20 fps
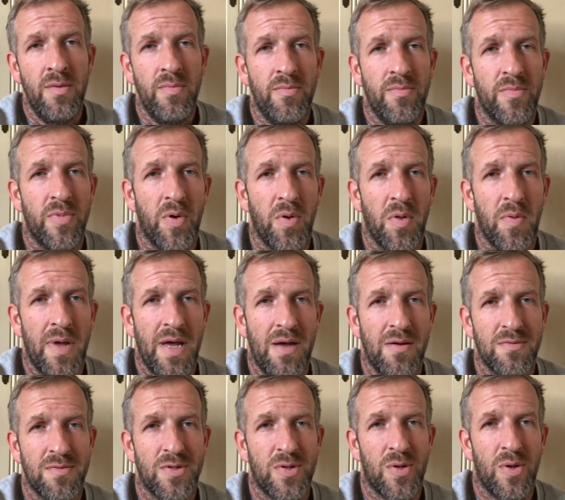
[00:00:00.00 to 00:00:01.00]
Probably
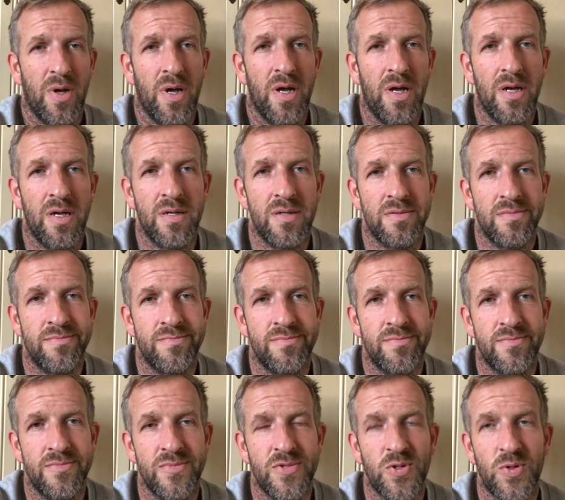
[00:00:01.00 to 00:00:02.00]
about
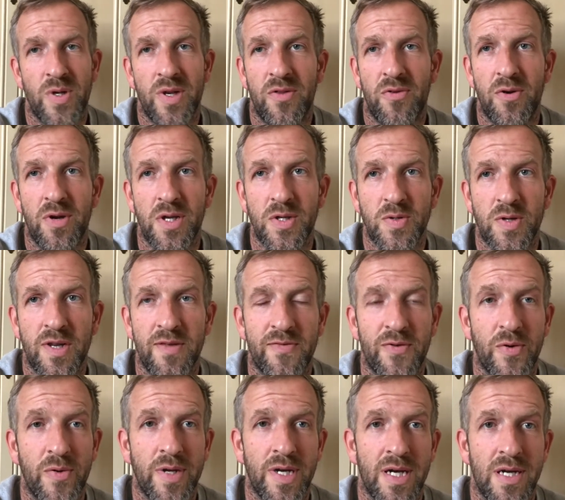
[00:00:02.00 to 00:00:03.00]
23,
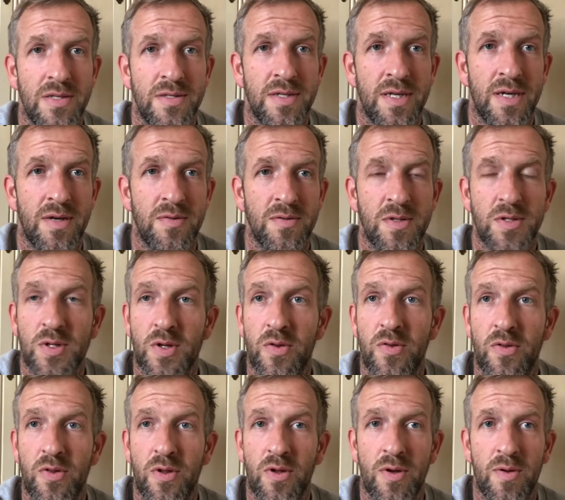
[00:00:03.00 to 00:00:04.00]
24 yards out to
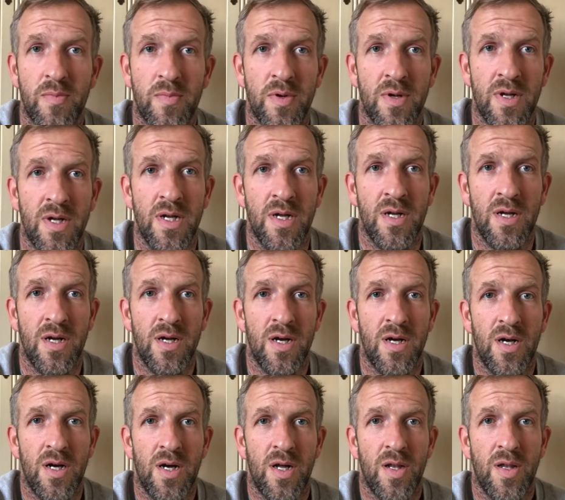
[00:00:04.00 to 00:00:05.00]
Scunthorpe.
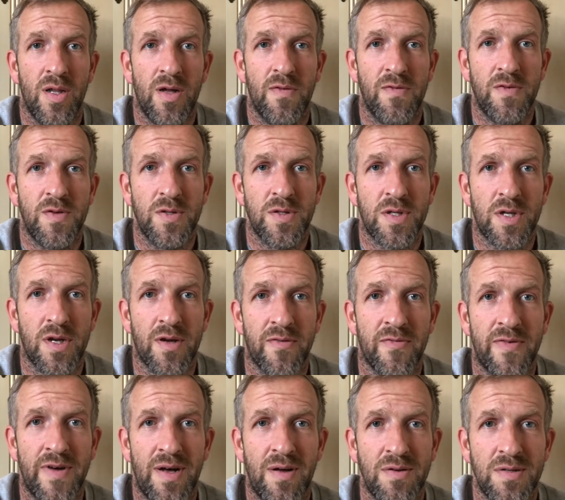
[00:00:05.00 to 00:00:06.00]
Loft just got
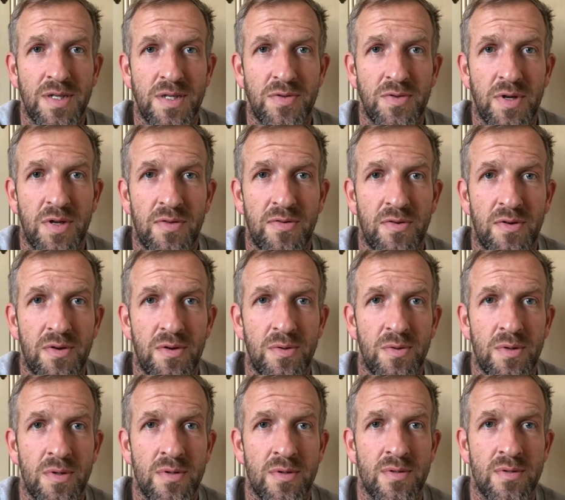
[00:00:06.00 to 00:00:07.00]
fouls, he's running through.
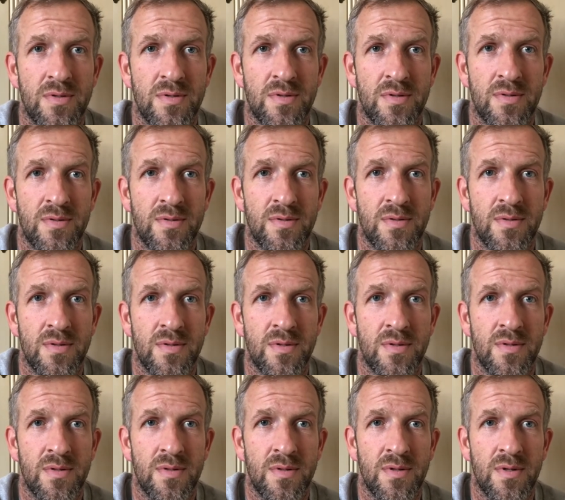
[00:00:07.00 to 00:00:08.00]

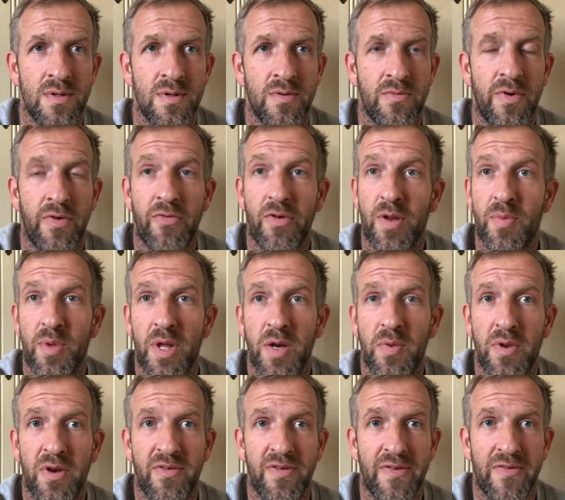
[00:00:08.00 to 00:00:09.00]
Referee played a
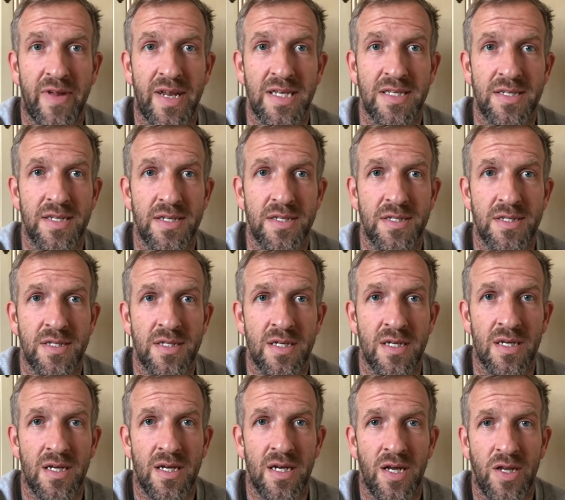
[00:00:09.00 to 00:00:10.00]
bit of advantage.
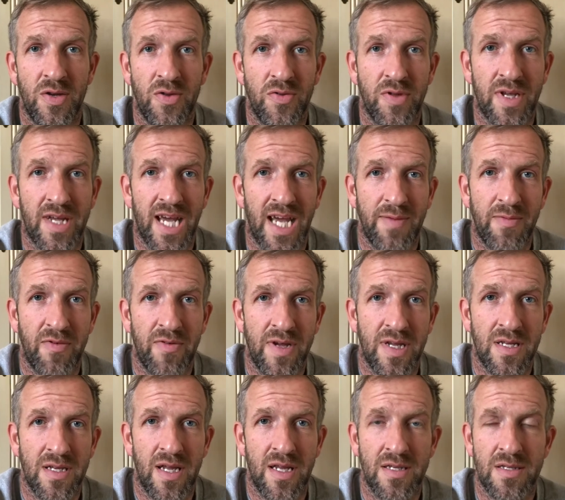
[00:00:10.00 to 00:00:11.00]
Nothing came of it,
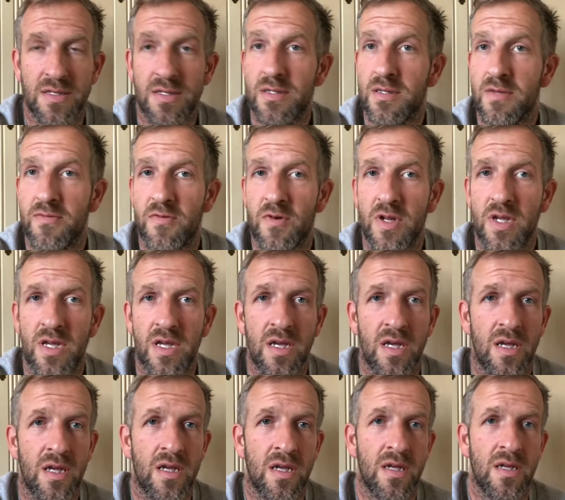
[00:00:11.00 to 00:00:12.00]
hence the free
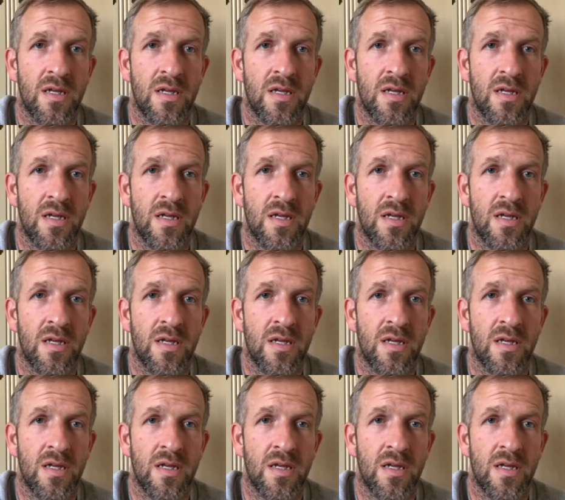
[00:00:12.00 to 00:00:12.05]
kick.